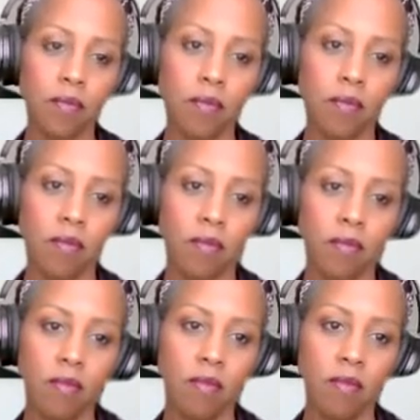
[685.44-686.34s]

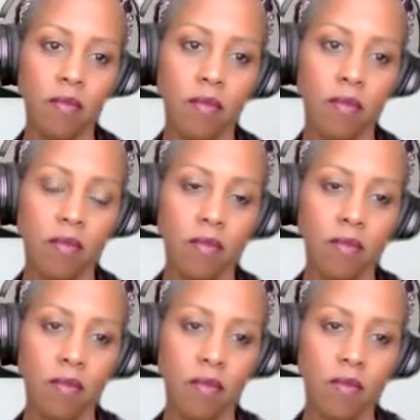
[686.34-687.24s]

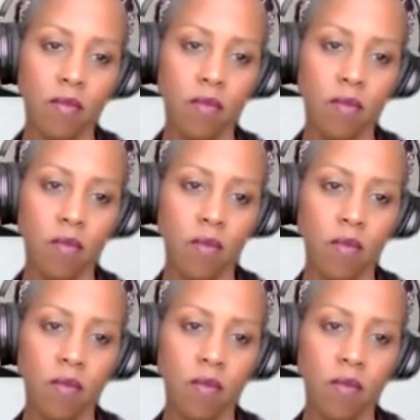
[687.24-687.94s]
The person shown says nothing.